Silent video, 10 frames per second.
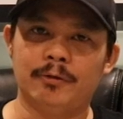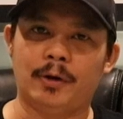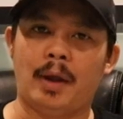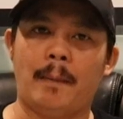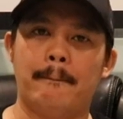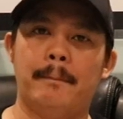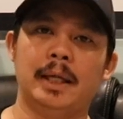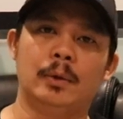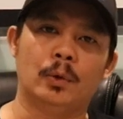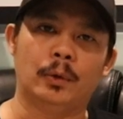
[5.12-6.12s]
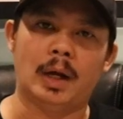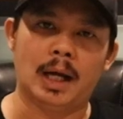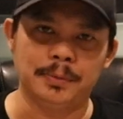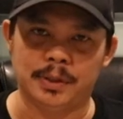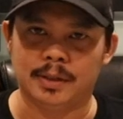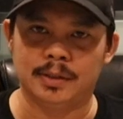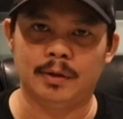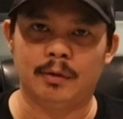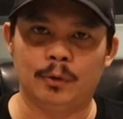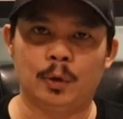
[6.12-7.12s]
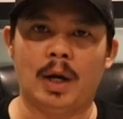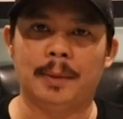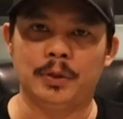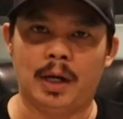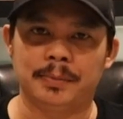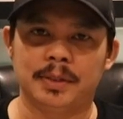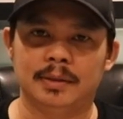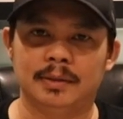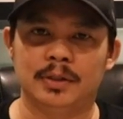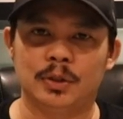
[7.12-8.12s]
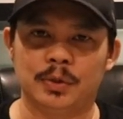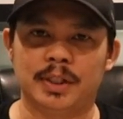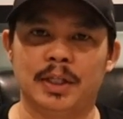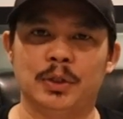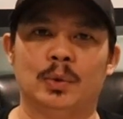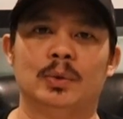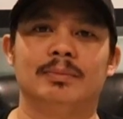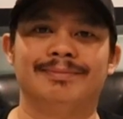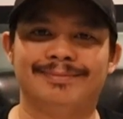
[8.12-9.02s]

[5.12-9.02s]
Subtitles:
different bait holder options for crab traps, so stay tuned.